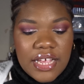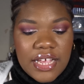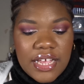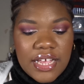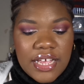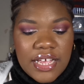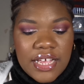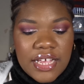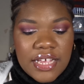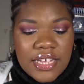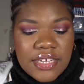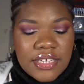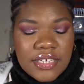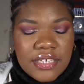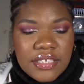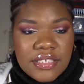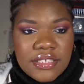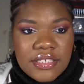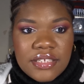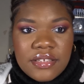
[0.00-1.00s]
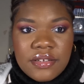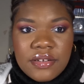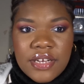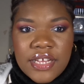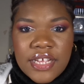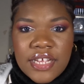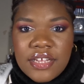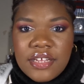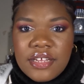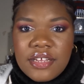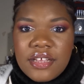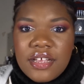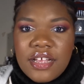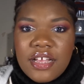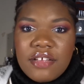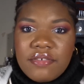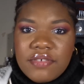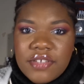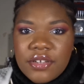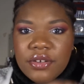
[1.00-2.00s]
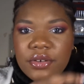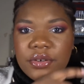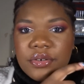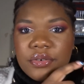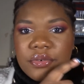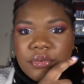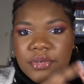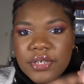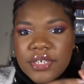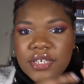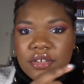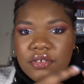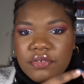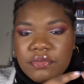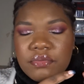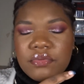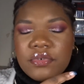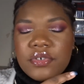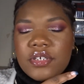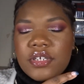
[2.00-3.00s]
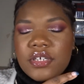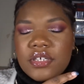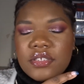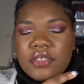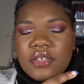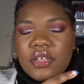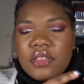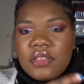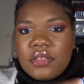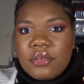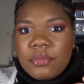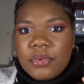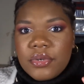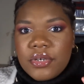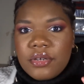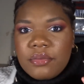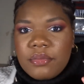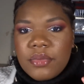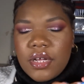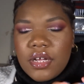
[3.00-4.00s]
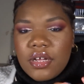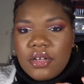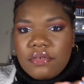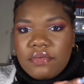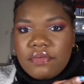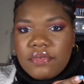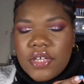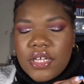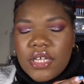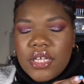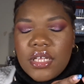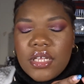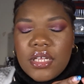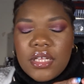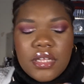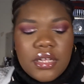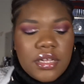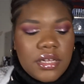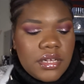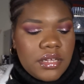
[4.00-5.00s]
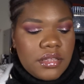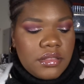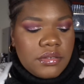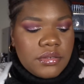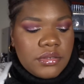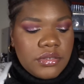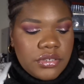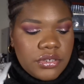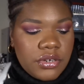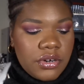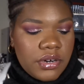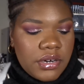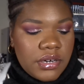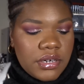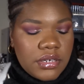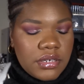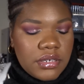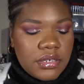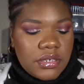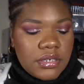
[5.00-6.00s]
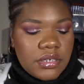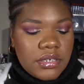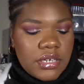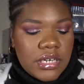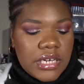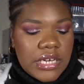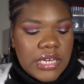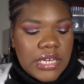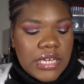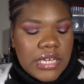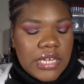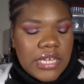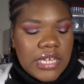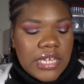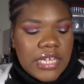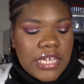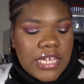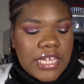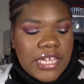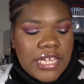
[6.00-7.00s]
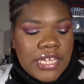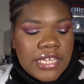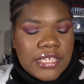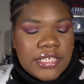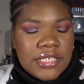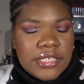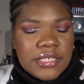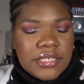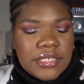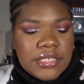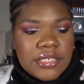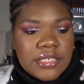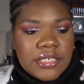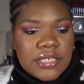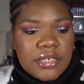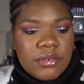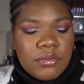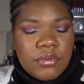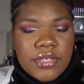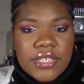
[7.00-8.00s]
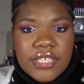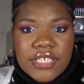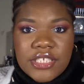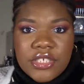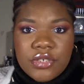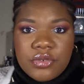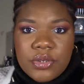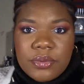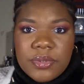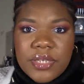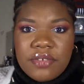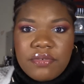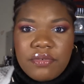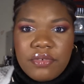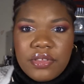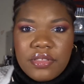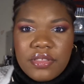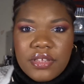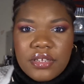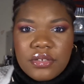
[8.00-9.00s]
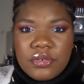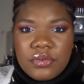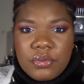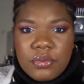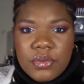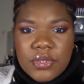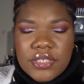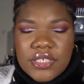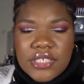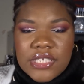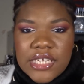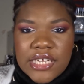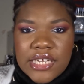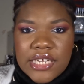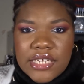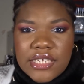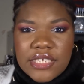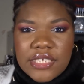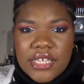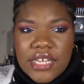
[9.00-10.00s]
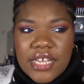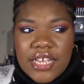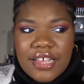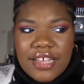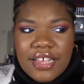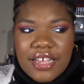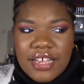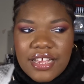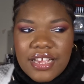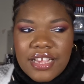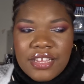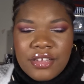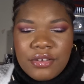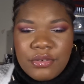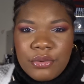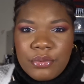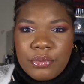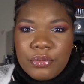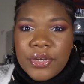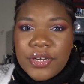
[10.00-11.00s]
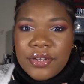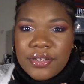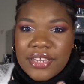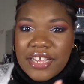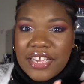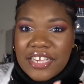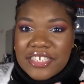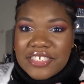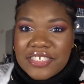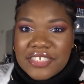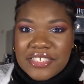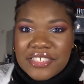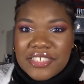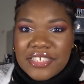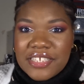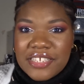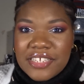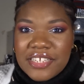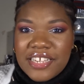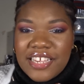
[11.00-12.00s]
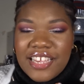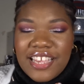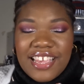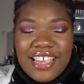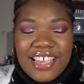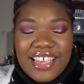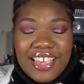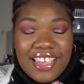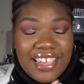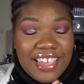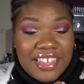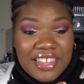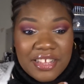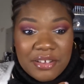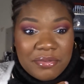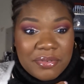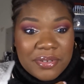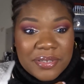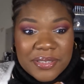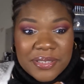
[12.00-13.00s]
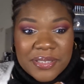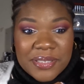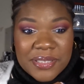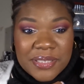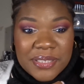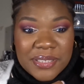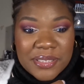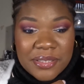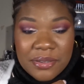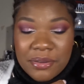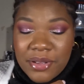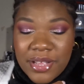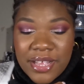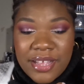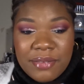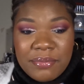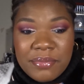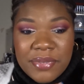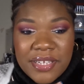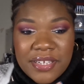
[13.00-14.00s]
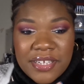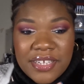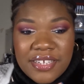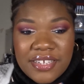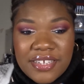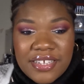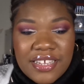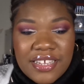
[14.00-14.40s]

I didn't like having a ring of product on the bottom of the jar, and when I scraped everything to one side, I realized, and I was so happy,